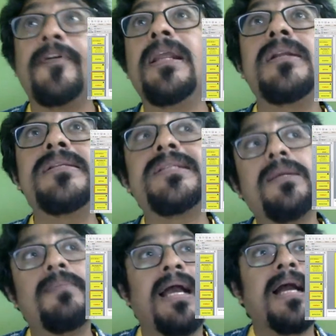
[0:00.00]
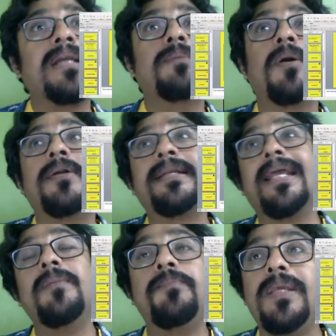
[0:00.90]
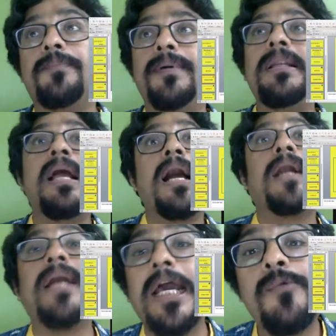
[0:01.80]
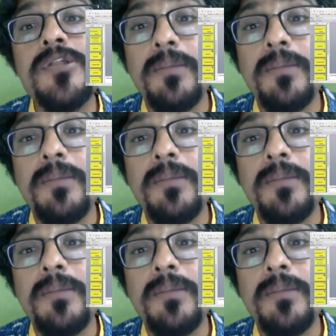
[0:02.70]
finance team had about 10 people and I was